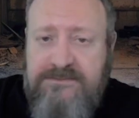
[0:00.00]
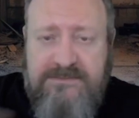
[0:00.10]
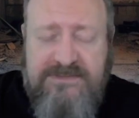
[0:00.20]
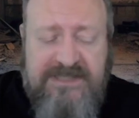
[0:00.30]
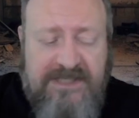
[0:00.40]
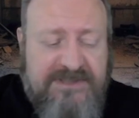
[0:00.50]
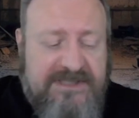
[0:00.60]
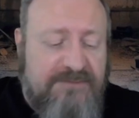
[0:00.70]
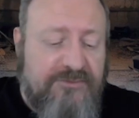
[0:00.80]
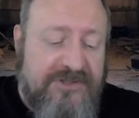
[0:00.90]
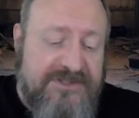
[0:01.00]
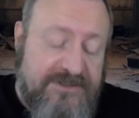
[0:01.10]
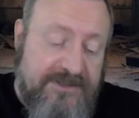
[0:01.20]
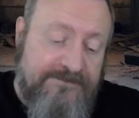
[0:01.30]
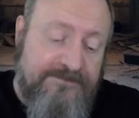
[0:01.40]
Same
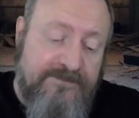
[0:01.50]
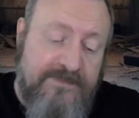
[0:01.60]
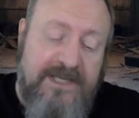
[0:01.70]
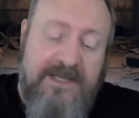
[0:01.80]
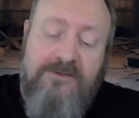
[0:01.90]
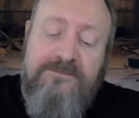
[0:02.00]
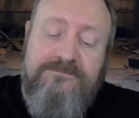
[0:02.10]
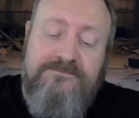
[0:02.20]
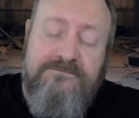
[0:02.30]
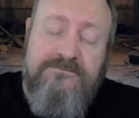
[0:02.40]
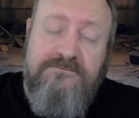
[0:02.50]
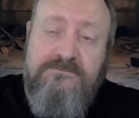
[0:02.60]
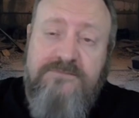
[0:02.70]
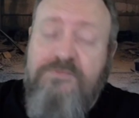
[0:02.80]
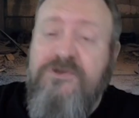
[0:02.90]
reasoning. Now,
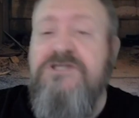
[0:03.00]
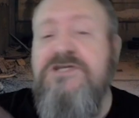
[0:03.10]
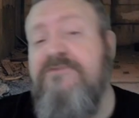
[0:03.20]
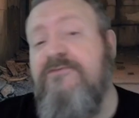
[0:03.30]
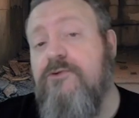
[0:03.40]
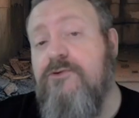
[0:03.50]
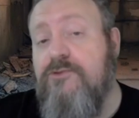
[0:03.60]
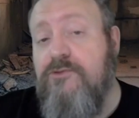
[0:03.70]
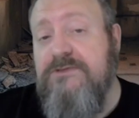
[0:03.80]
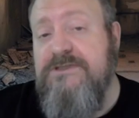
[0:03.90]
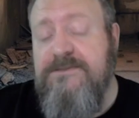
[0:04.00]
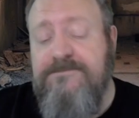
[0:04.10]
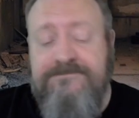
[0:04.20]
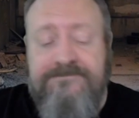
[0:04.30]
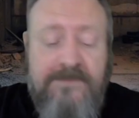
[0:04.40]
the British have 4 rules.
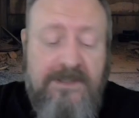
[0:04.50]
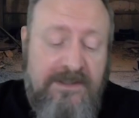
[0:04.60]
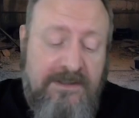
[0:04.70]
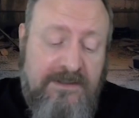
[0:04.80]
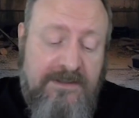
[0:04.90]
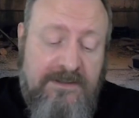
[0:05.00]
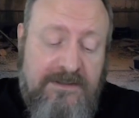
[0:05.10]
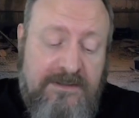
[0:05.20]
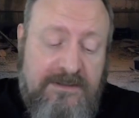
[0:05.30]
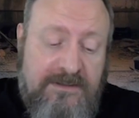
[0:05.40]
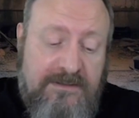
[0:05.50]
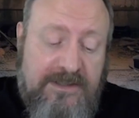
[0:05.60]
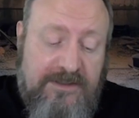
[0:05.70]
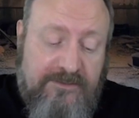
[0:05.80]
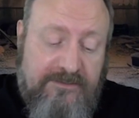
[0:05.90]

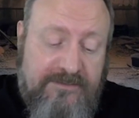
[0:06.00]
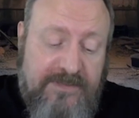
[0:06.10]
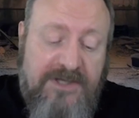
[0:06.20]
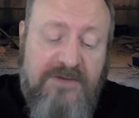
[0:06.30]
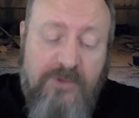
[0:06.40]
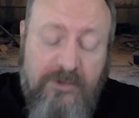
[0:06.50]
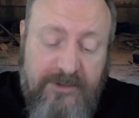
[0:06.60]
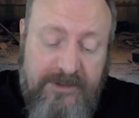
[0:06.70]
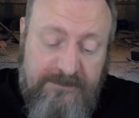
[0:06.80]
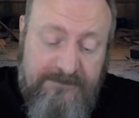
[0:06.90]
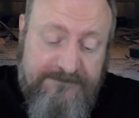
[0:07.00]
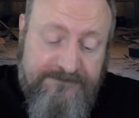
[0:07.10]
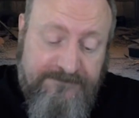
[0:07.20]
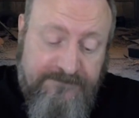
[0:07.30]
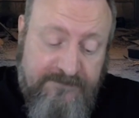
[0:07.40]
Now, Airborne,
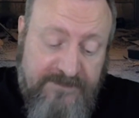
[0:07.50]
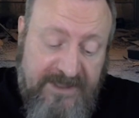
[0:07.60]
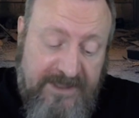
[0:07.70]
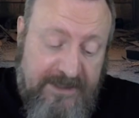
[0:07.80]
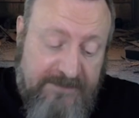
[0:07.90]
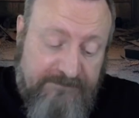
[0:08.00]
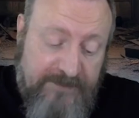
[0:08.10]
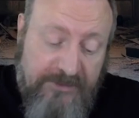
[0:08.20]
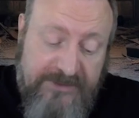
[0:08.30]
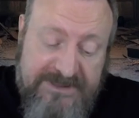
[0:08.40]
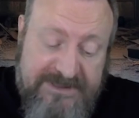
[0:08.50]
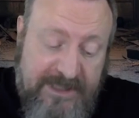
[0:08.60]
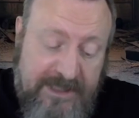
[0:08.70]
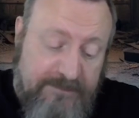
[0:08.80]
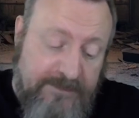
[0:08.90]
they look the
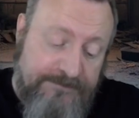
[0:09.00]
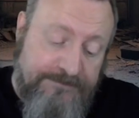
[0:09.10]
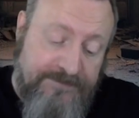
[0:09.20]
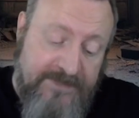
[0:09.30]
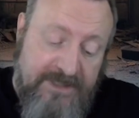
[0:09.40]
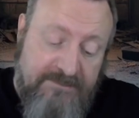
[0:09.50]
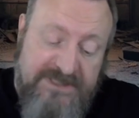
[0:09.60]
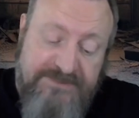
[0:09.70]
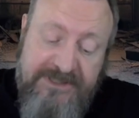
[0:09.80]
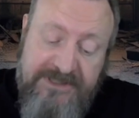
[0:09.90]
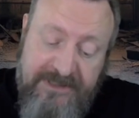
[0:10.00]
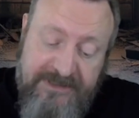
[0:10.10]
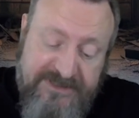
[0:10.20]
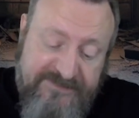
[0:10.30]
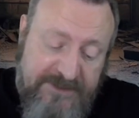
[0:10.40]
same. They must be
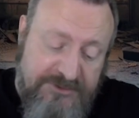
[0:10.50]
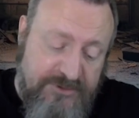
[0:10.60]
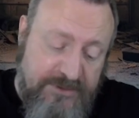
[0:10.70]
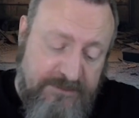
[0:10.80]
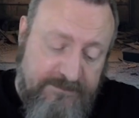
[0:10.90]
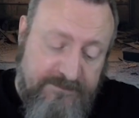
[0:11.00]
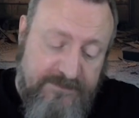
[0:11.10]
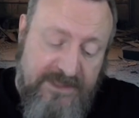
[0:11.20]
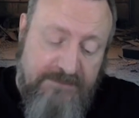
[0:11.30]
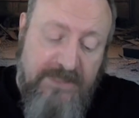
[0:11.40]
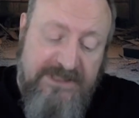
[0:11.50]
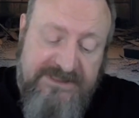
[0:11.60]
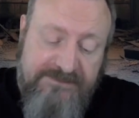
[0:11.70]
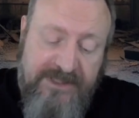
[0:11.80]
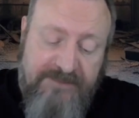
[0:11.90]
taken as veteran. They
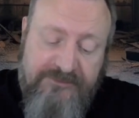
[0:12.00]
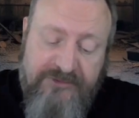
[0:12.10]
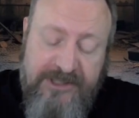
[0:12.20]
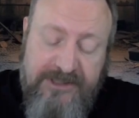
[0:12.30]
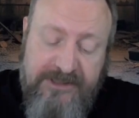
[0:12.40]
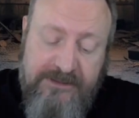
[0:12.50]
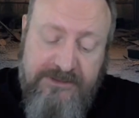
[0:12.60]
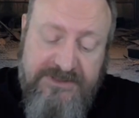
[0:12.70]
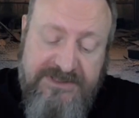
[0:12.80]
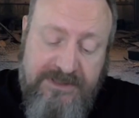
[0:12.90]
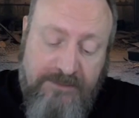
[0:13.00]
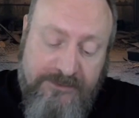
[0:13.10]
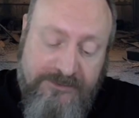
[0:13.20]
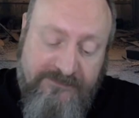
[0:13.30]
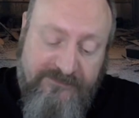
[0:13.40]
must be upgraded to
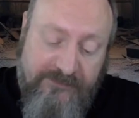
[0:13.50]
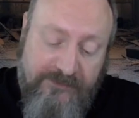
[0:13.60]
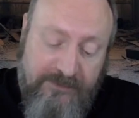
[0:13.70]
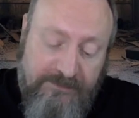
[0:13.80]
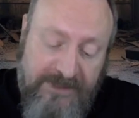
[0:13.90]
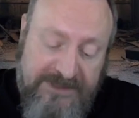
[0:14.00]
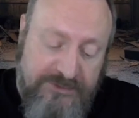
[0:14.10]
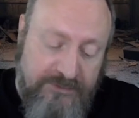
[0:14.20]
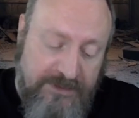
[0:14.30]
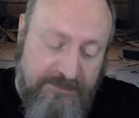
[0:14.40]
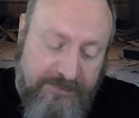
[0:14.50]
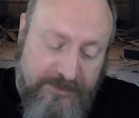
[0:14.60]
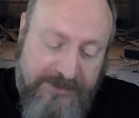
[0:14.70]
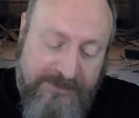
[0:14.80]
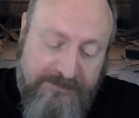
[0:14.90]
stubborn for +1
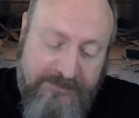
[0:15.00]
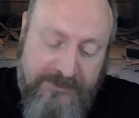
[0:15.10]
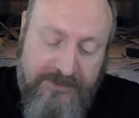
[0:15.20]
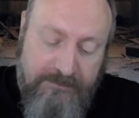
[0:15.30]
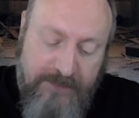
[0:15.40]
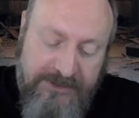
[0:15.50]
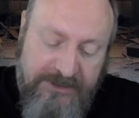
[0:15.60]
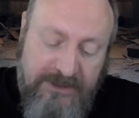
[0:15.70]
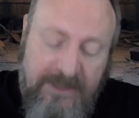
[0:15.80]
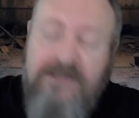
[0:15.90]
point per model,